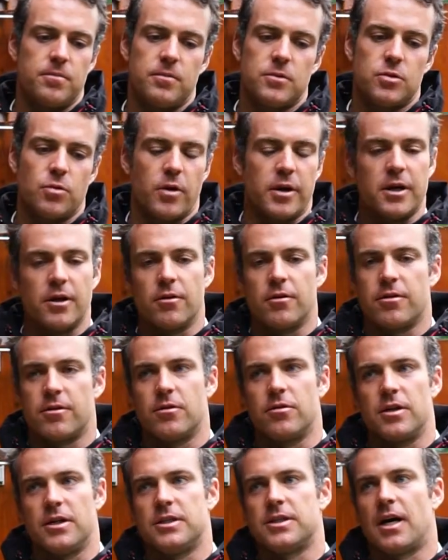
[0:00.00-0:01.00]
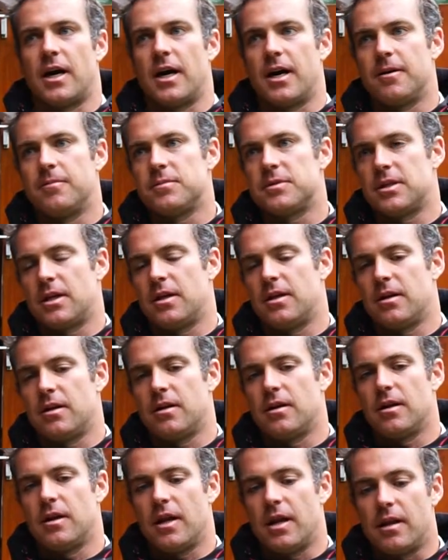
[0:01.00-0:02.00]
20 or 30 times,
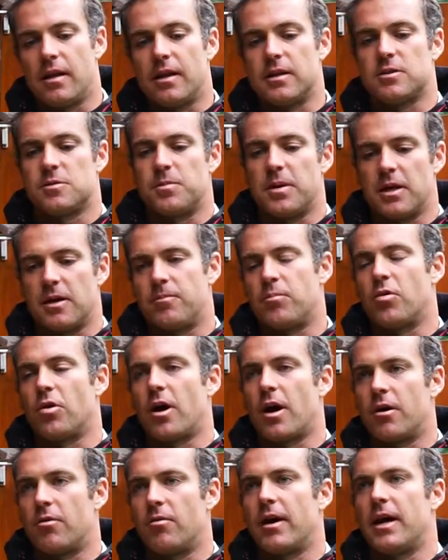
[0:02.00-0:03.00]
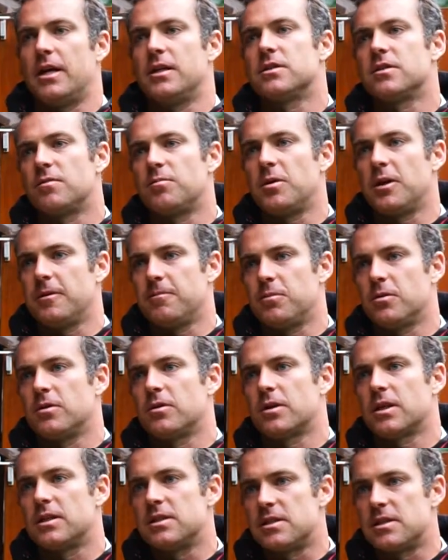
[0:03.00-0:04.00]
and it's been a broad range of
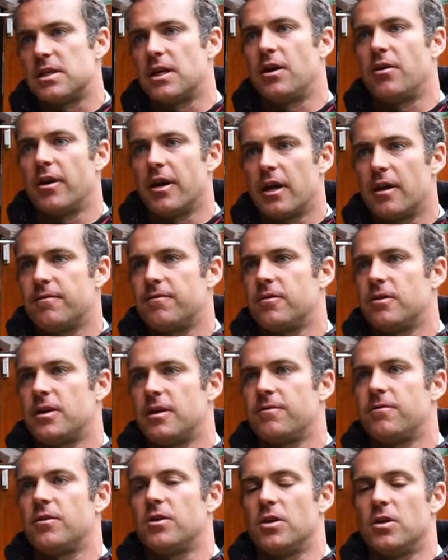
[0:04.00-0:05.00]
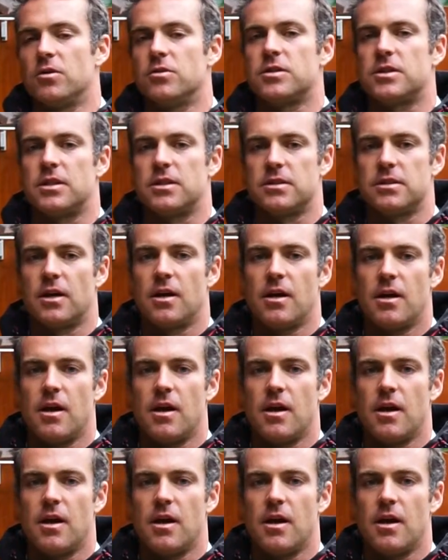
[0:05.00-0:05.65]
people considering it for different uses.